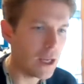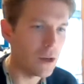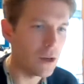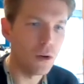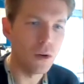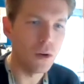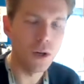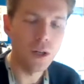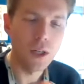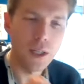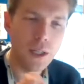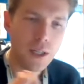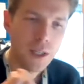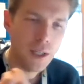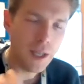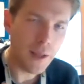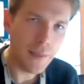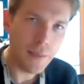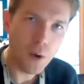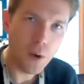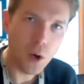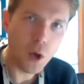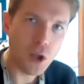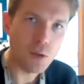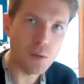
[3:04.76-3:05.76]
or in
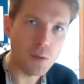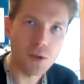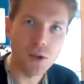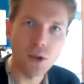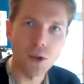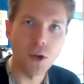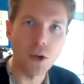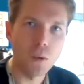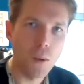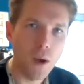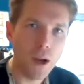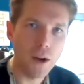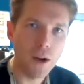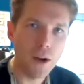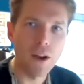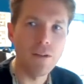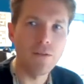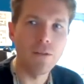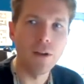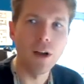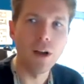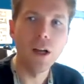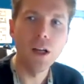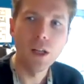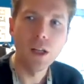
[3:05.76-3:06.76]
the hospital or
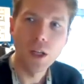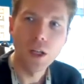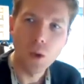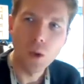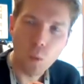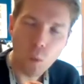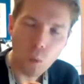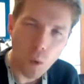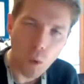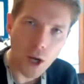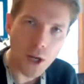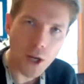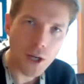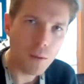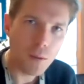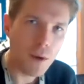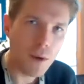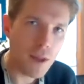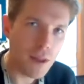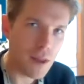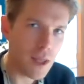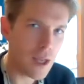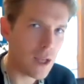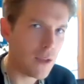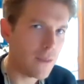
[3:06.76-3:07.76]
wherever, why do I
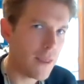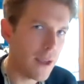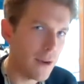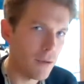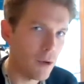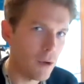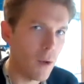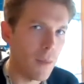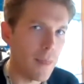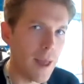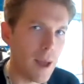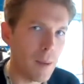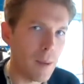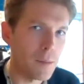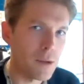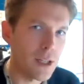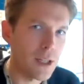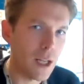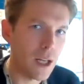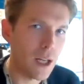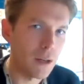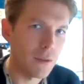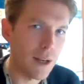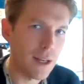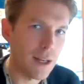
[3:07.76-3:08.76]
think they're on that
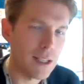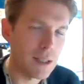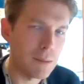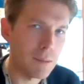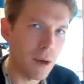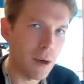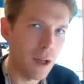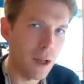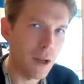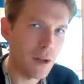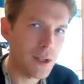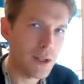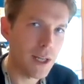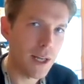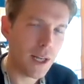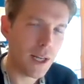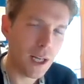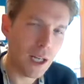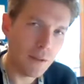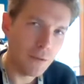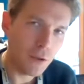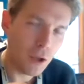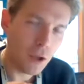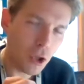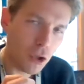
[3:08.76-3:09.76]
particular antibiotic? And
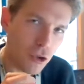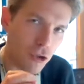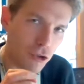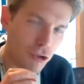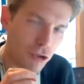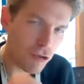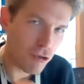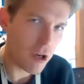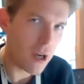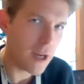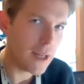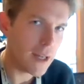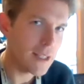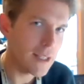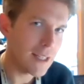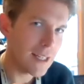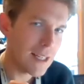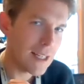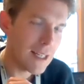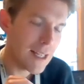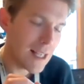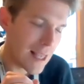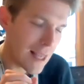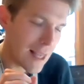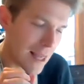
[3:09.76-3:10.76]
if you can try to
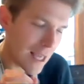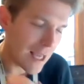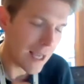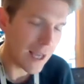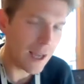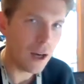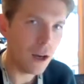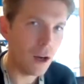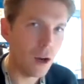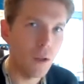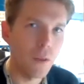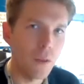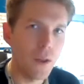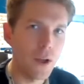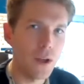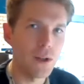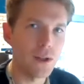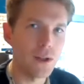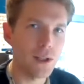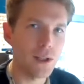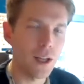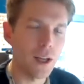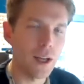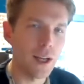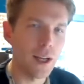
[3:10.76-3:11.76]
think along
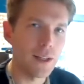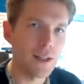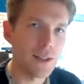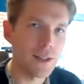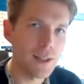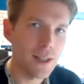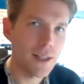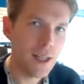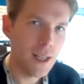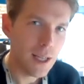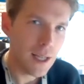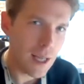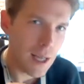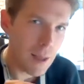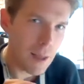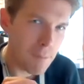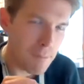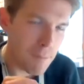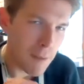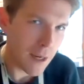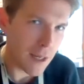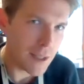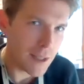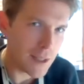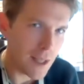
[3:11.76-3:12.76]
those lines, it
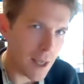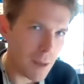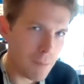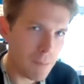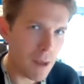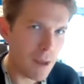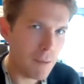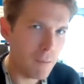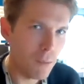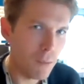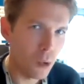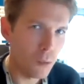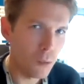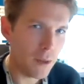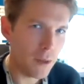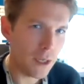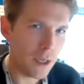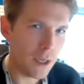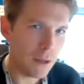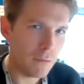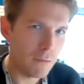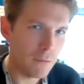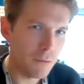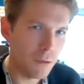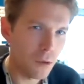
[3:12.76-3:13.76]
makes it a bit more
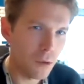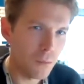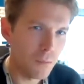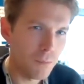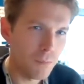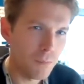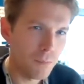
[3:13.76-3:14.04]
meaningful.